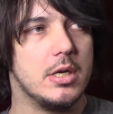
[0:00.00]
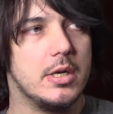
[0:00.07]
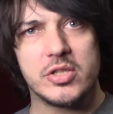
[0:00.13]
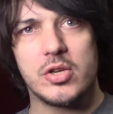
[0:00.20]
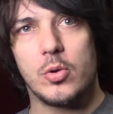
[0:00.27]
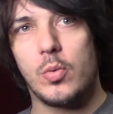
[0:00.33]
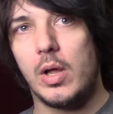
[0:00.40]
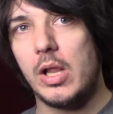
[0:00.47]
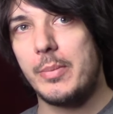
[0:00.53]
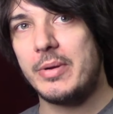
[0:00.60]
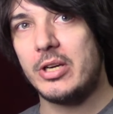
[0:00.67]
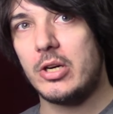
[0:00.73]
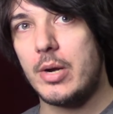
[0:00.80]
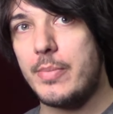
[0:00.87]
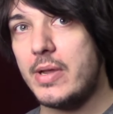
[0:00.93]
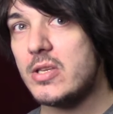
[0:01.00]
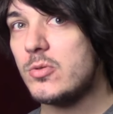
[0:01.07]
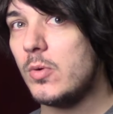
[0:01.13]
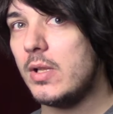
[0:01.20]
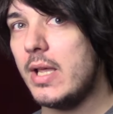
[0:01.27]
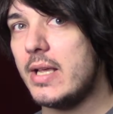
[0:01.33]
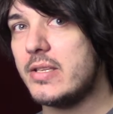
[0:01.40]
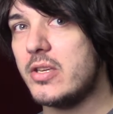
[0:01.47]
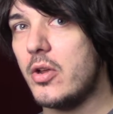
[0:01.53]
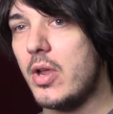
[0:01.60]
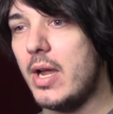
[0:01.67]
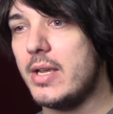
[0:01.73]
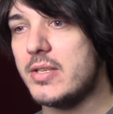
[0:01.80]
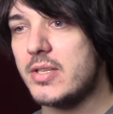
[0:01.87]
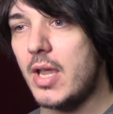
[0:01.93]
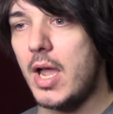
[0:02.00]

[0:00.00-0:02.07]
Also, while I'm here, I may as well ask you guys.